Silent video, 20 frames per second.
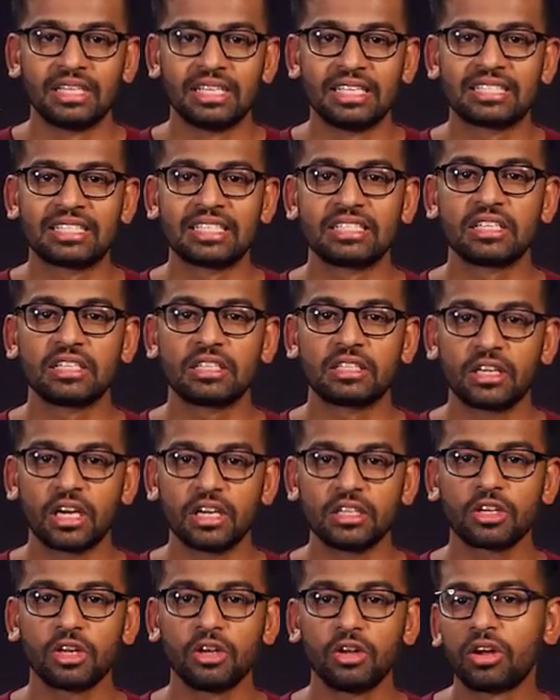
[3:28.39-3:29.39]
Since it
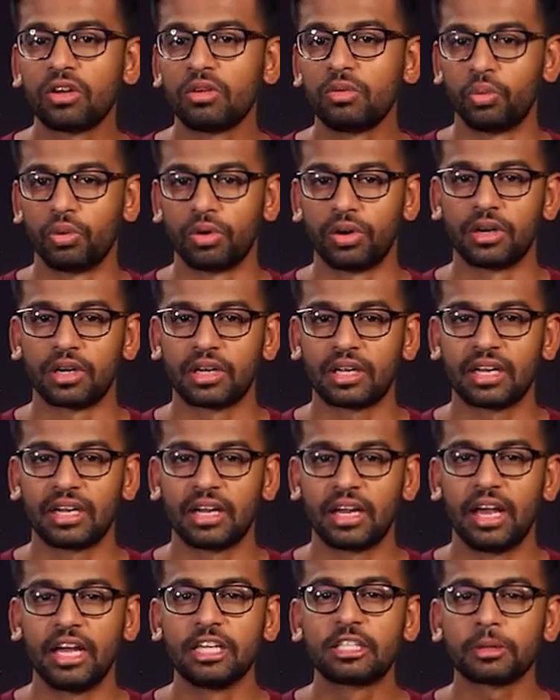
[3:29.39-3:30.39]
does a lot of work,
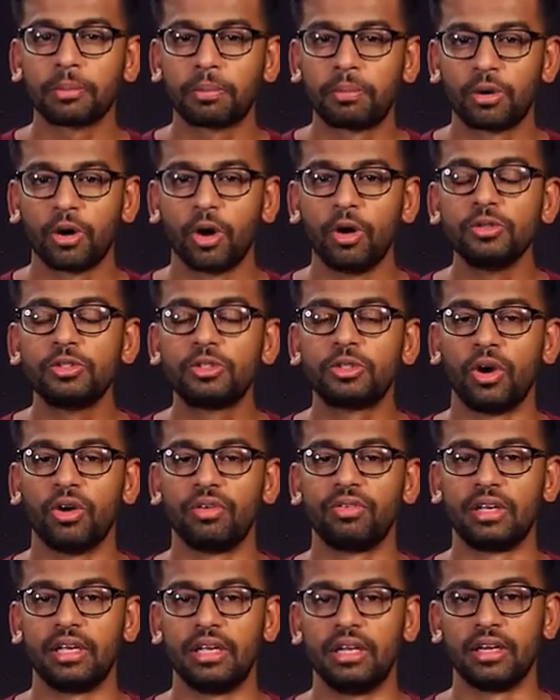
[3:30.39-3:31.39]
it's prone to
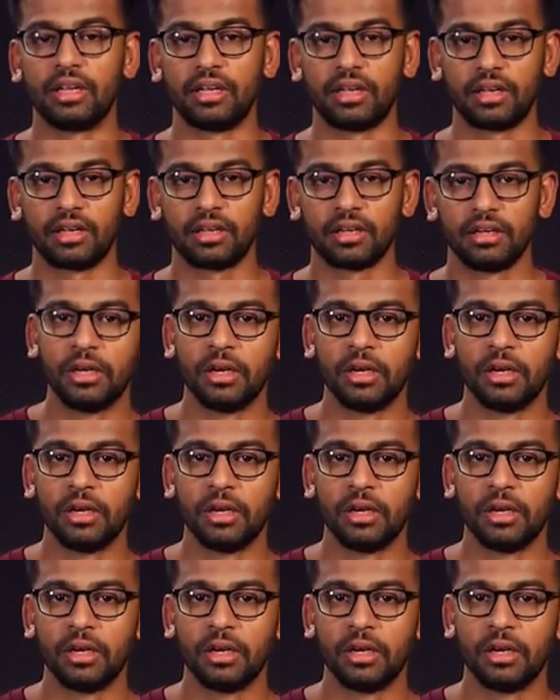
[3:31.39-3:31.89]
overheating.